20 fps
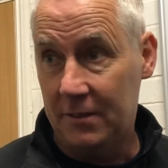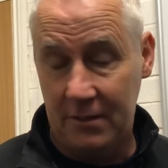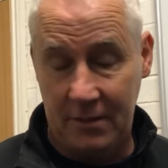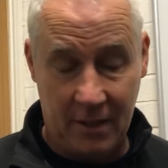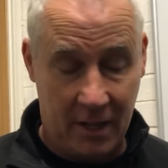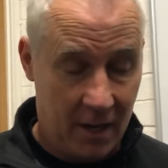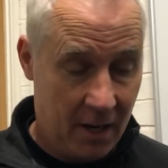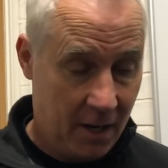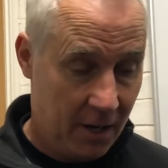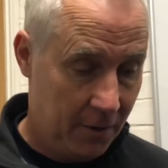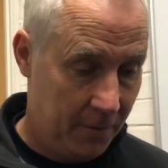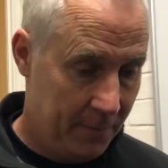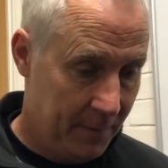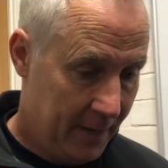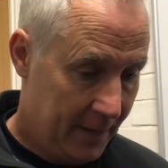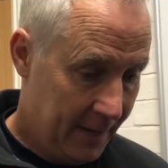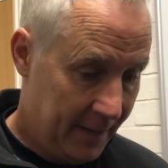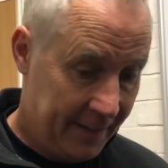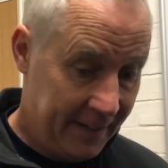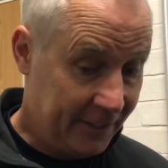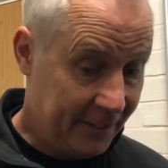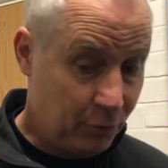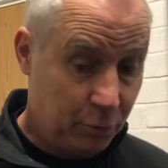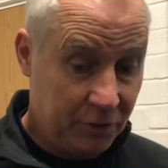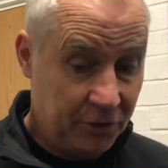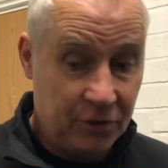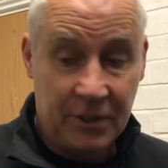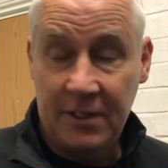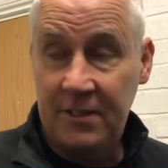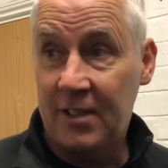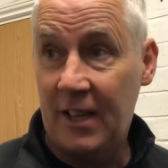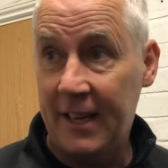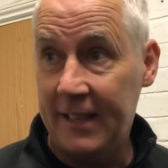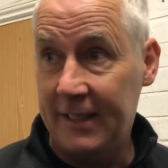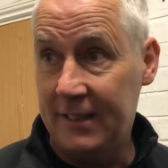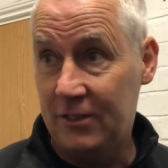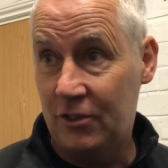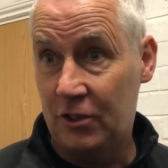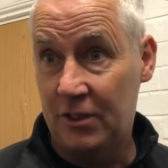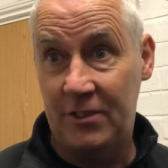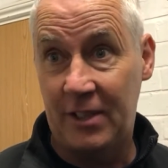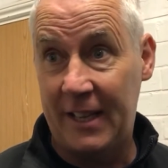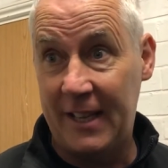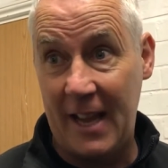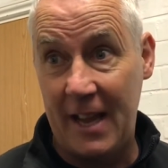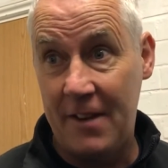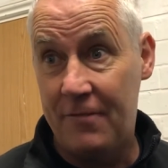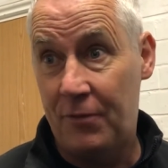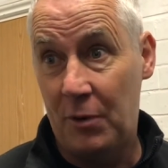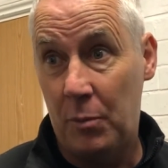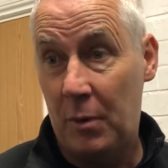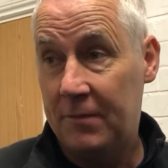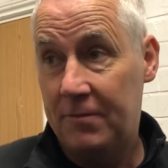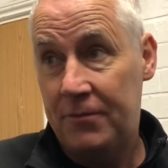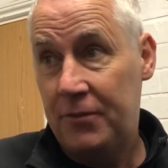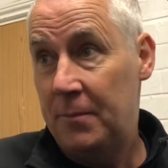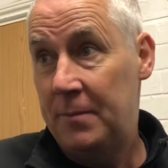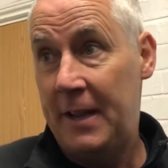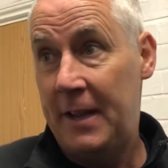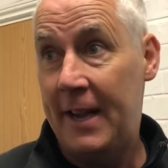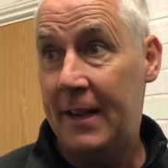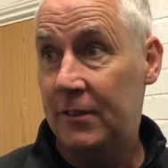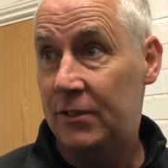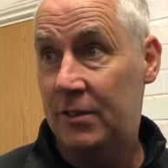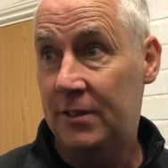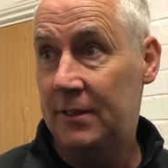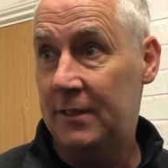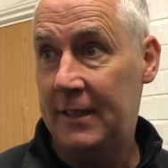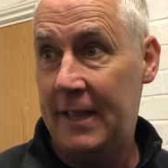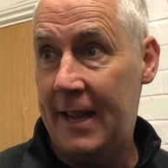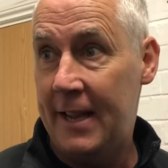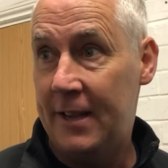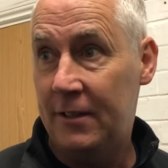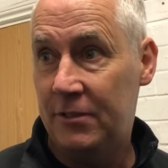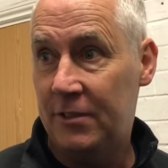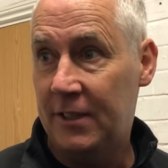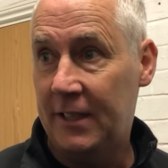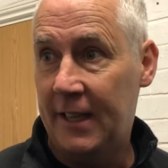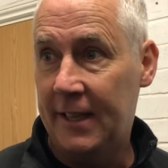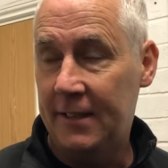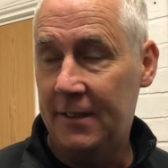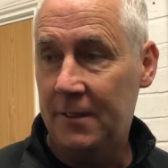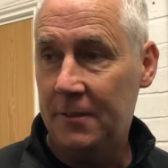So, and that's what it's going to take. It's going to take everyone from now to the end.